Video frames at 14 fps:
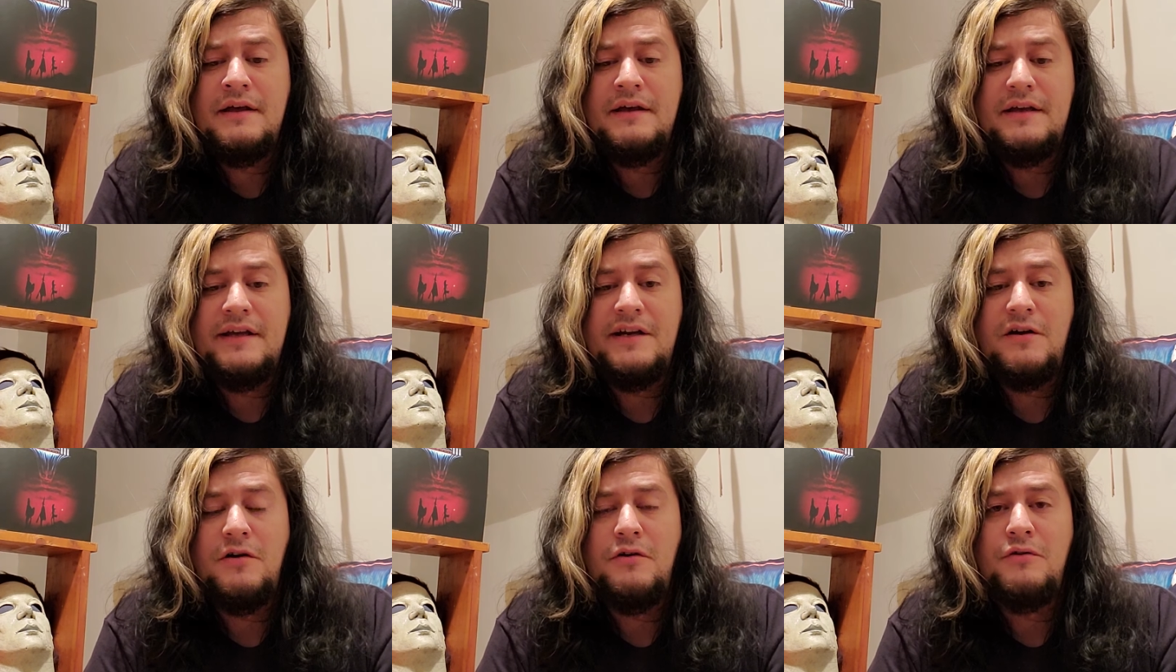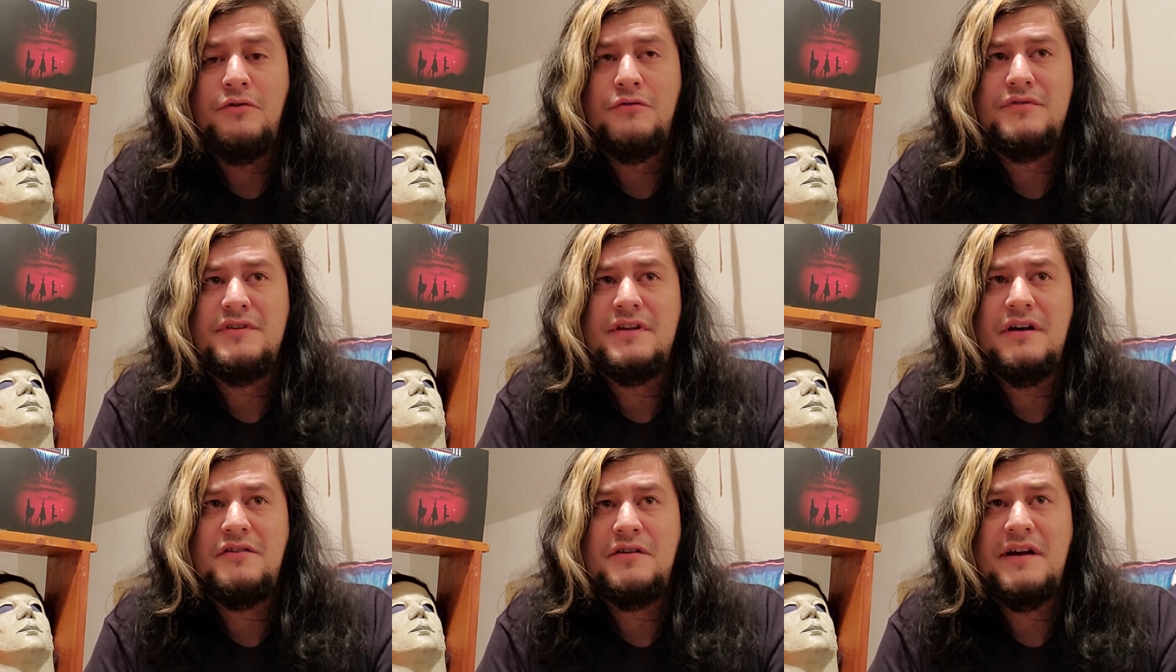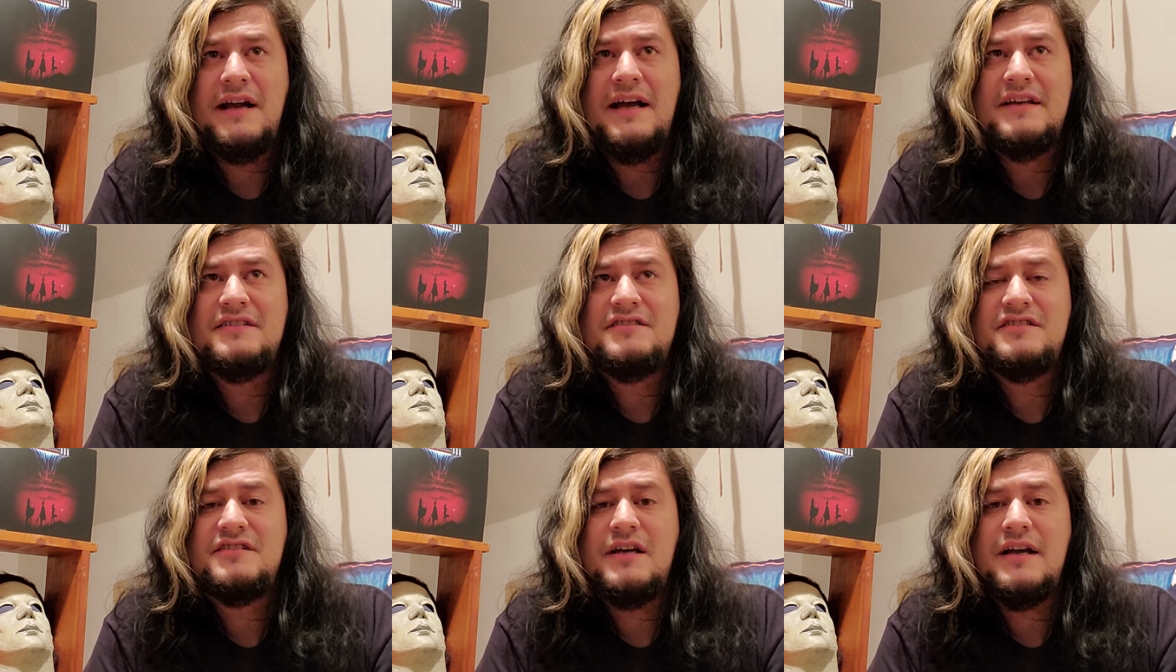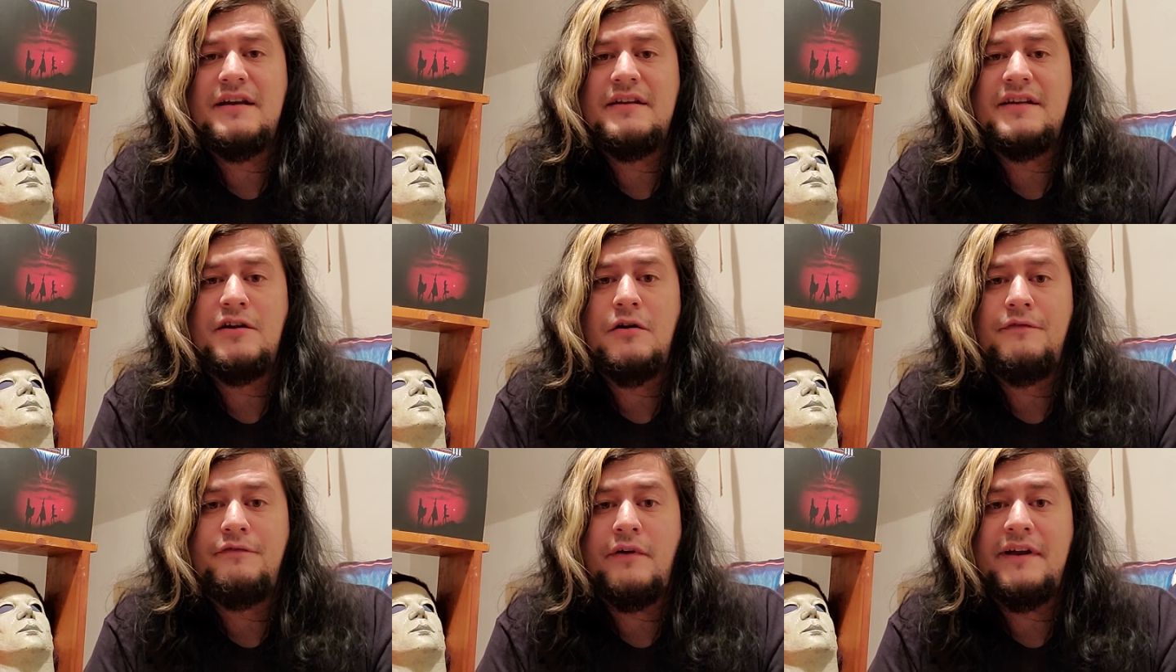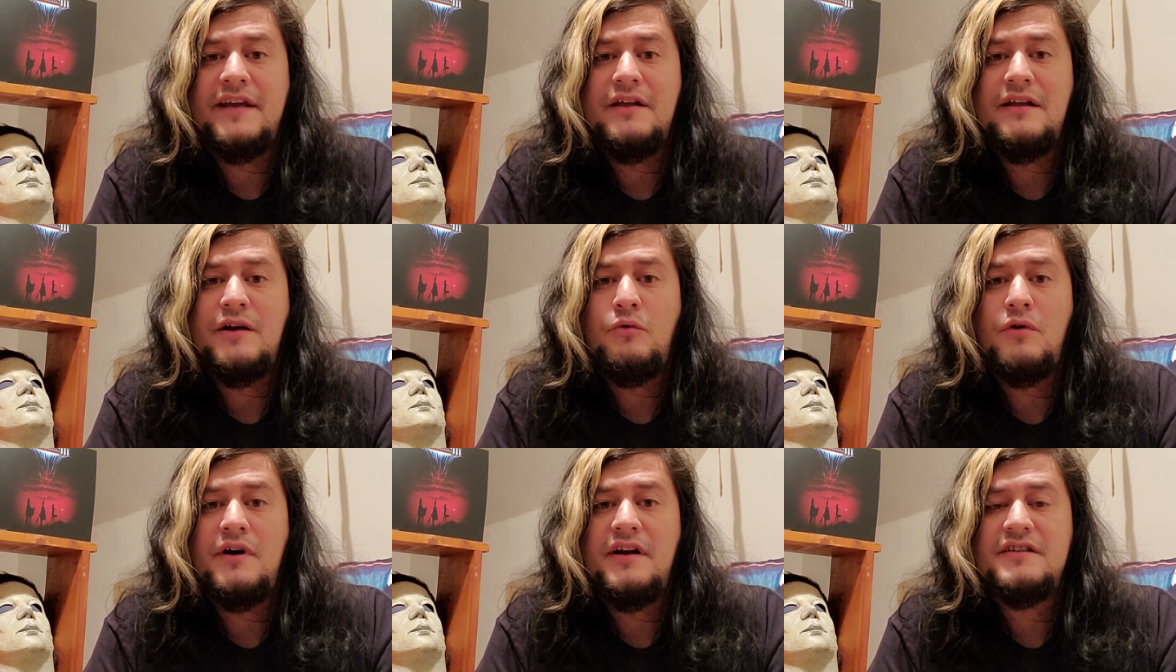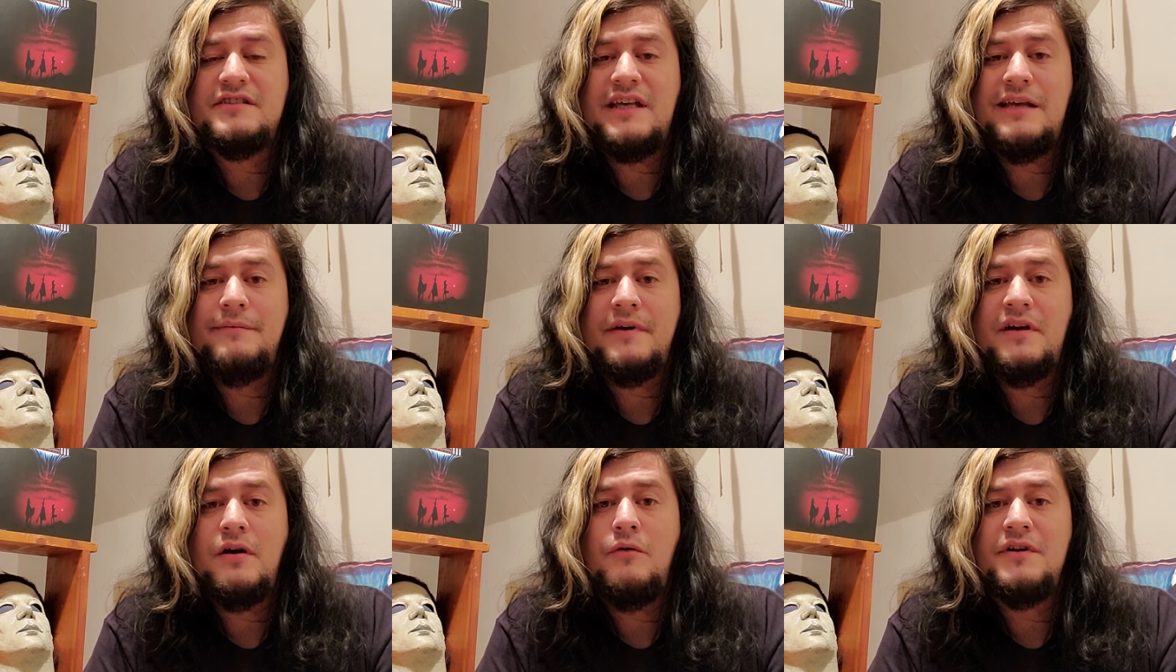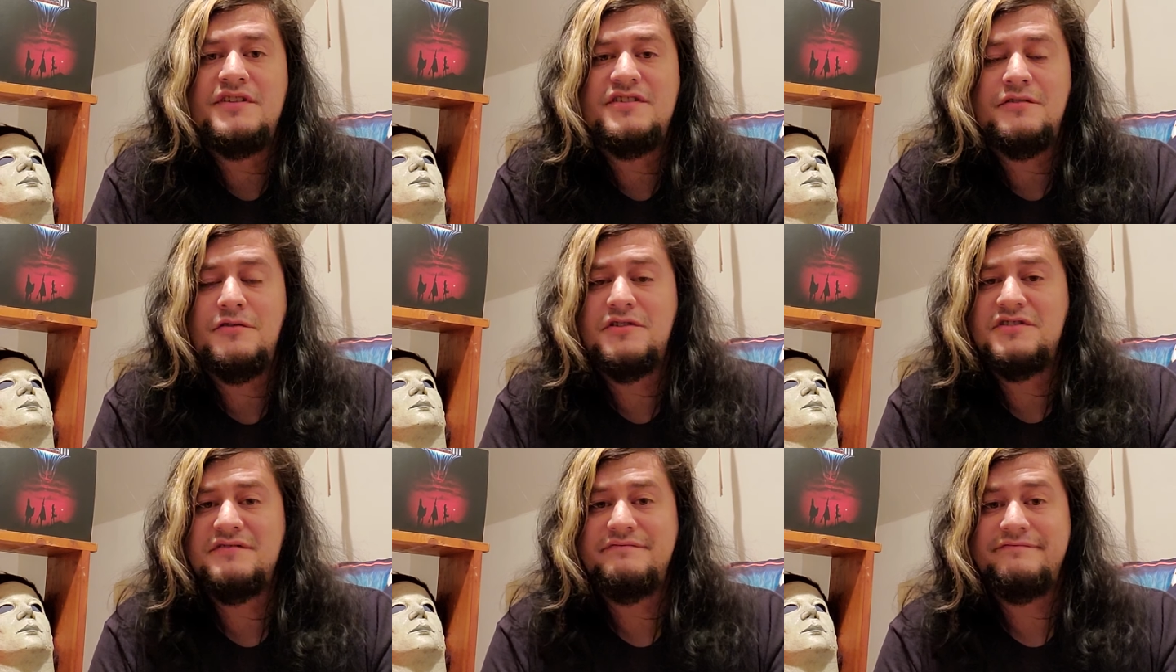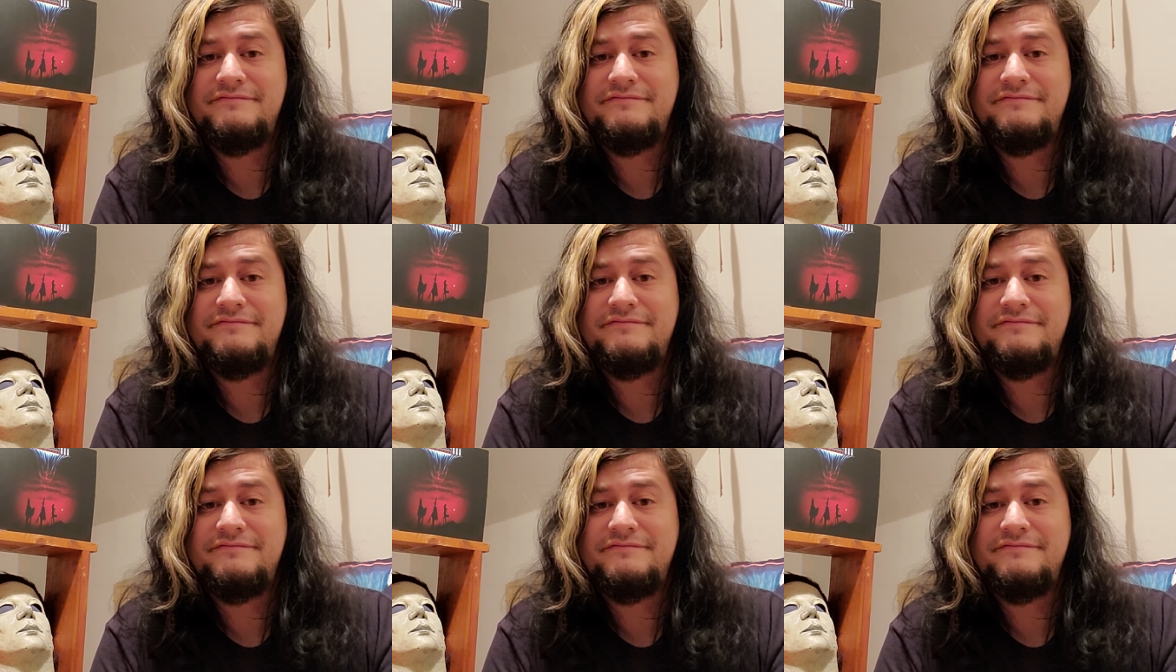you know, the other guys decided, you know, Frankie like wanted us to keep it going. So there's,